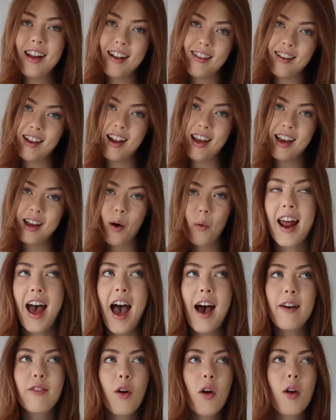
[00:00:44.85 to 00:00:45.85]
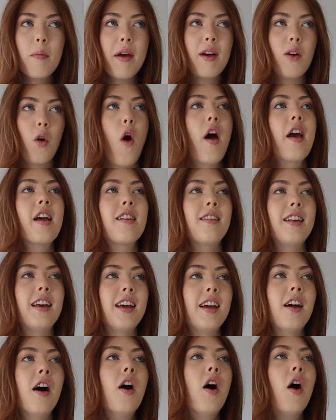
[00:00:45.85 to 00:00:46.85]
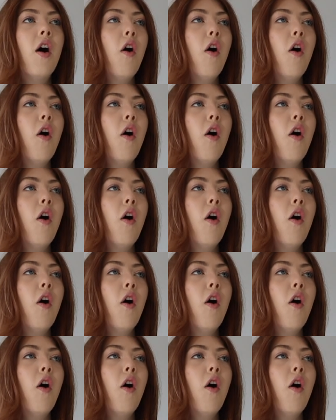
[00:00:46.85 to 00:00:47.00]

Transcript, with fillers: Italy I have gone a bit crazy